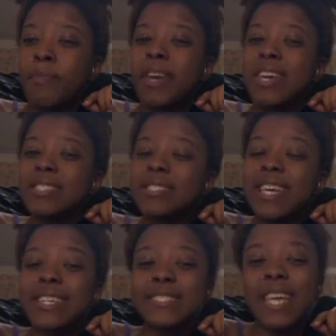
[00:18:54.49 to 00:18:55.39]
but he
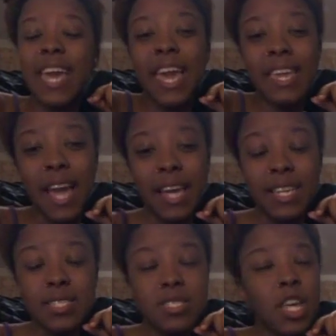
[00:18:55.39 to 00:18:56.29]
says that
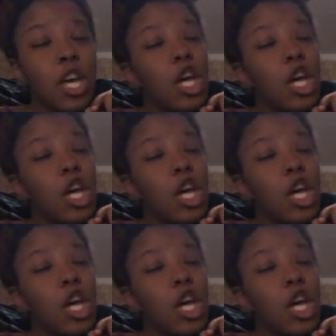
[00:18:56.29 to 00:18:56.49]
Anais